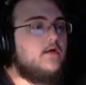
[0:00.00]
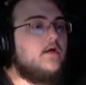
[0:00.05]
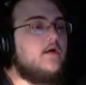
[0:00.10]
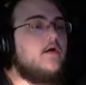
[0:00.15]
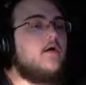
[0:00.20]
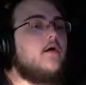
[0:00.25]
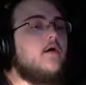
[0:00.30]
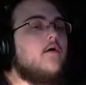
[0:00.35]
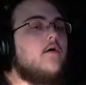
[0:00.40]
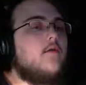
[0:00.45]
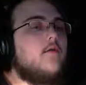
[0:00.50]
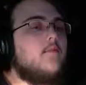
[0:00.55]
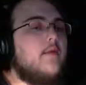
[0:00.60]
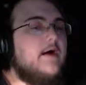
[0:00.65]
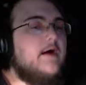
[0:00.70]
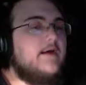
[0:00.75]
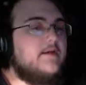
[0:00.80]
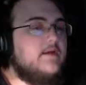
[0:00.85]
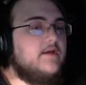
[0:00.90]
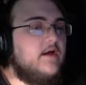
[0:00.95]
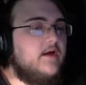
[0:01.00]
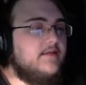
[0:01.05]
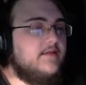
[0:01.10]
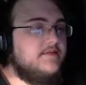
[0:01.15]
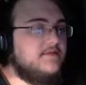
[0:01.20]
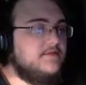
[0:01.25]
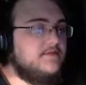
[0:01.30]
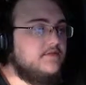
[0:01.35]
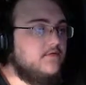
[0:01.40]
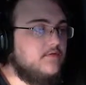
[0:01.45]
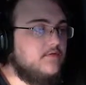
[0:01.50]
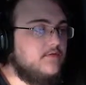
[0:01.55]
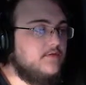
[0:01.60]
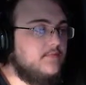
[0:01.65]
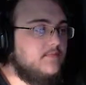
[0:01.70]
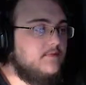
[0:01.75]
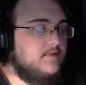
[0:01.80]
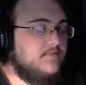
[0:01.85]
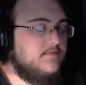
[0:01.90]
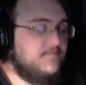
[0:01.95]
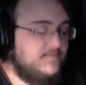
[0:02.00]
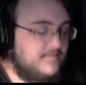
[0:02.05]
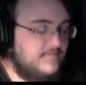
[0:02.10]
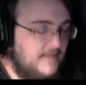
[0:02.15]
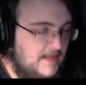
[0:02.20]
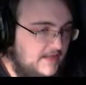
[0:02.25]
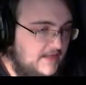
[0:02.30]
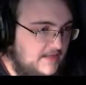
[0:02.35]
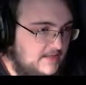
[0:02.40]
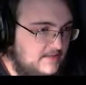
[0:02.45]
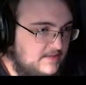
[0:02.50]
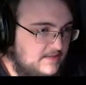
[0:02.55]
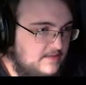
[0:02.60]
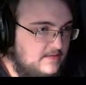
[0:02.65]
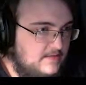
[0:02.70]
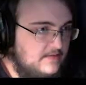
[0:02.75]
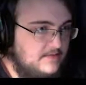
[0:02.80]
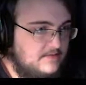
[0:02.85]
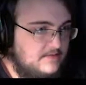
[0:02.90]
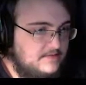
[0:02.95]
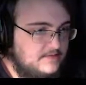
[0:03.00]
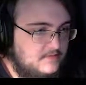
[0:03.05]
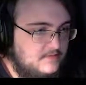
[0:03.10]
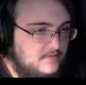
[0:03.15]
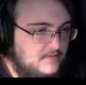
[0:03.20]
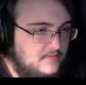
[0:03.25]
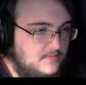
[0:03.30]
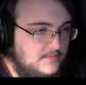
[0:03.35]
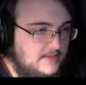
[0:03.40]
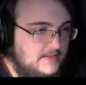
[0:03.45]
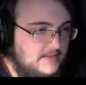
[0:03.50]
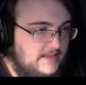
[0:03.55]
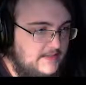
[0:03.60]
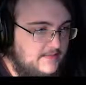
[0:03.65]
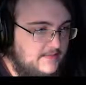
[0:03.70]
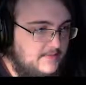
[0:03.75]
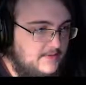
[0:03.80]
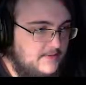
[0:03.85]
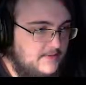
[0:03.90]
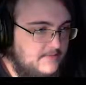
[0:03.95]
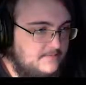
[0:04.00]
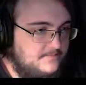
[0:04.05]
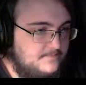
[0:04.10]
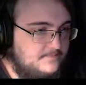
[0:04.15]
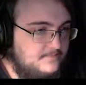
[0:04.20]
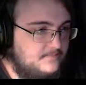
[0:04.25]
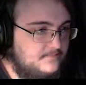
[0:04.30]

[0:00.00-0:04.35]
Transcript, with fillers: Oh my god, this is going to be... Fuck, this is going to be a nightmare.